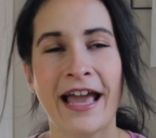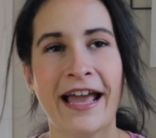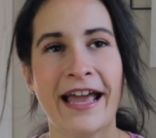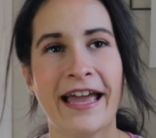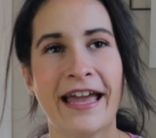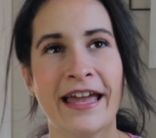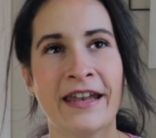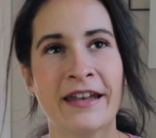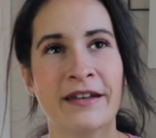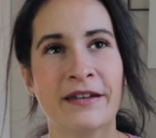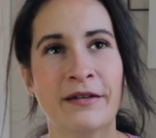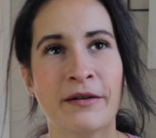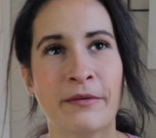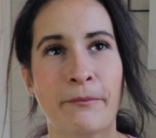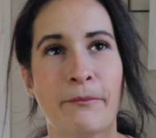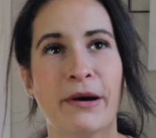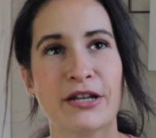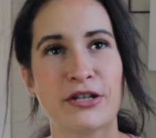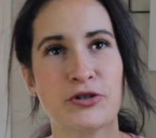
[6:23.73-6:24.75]
And
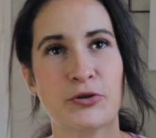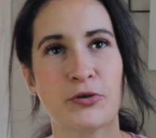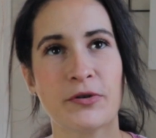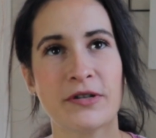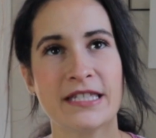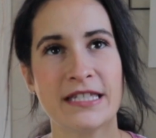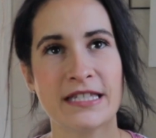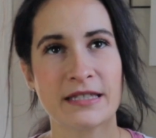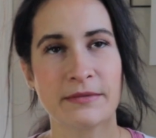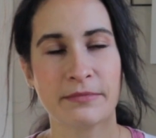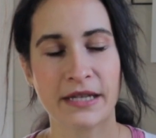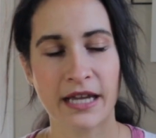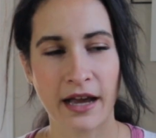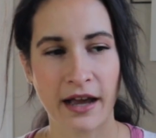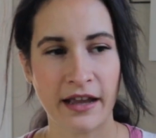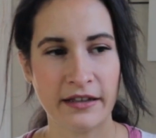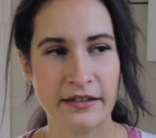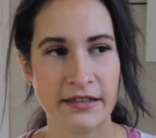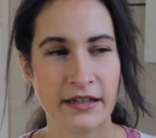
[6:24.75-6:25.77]
my choices
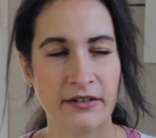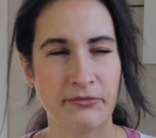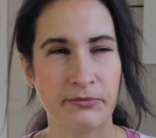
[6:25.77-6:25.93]
behind it,